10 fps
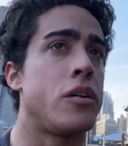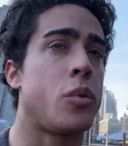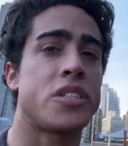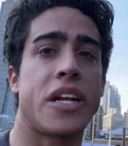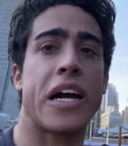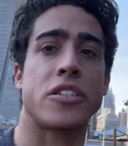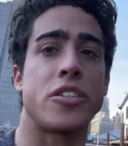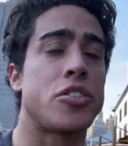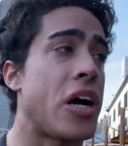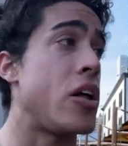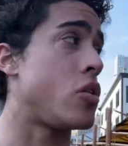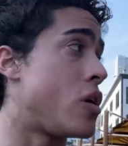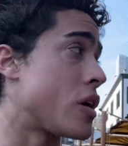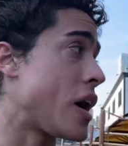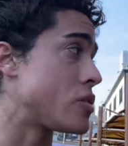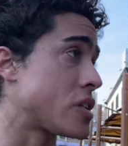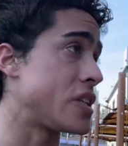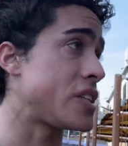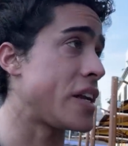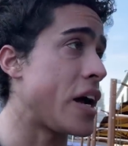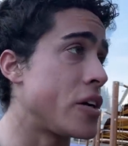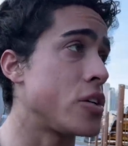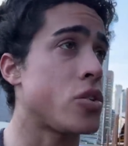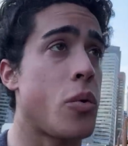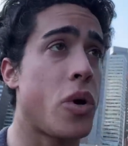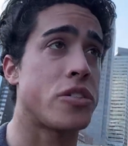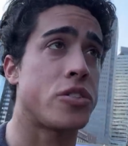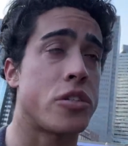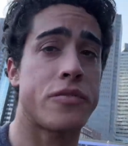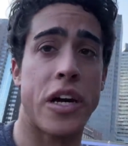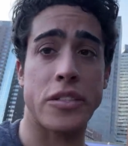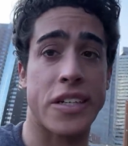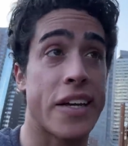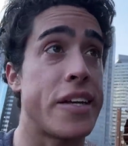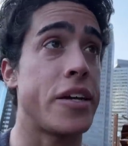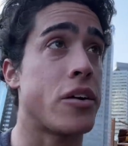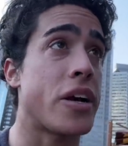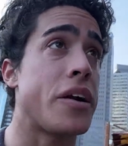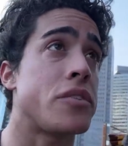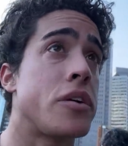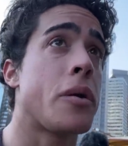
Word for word: Wasn't actually sure how long I was going to stay down here, so I wasn't sure if I was going to get dinner after.